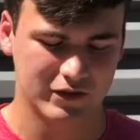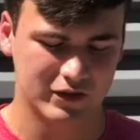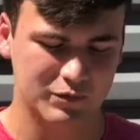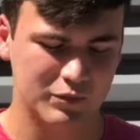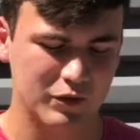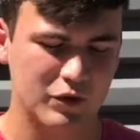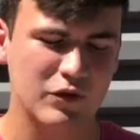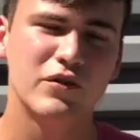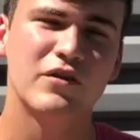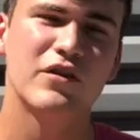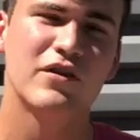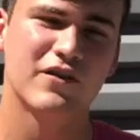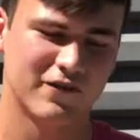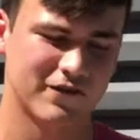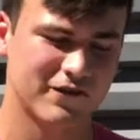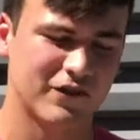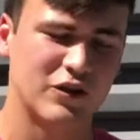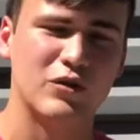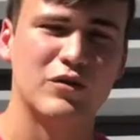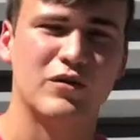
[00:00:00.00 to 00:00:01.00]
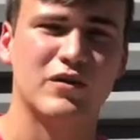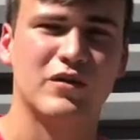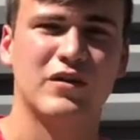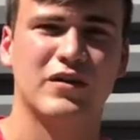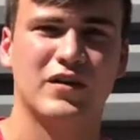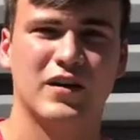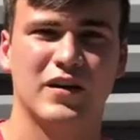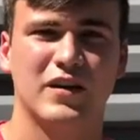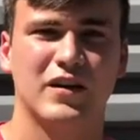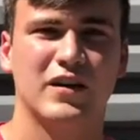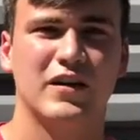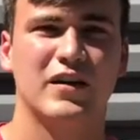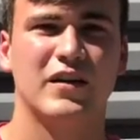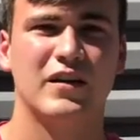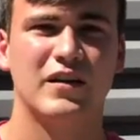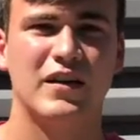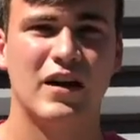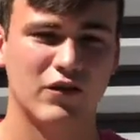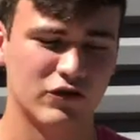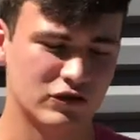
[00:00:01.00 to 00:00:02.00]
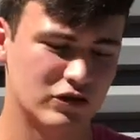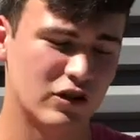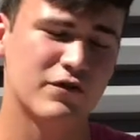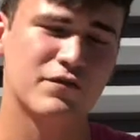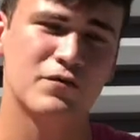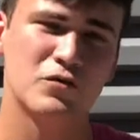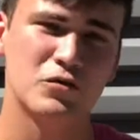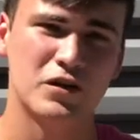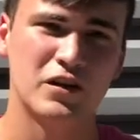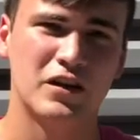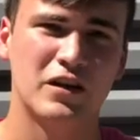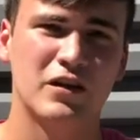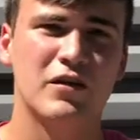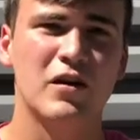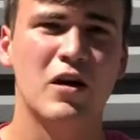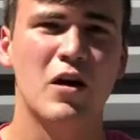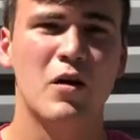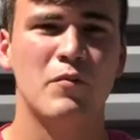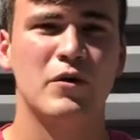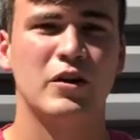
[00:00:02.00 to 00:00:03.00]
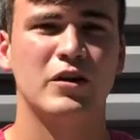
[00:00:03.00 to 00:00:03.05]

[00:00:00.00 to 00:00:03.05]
spoon, food. Now there's no food in here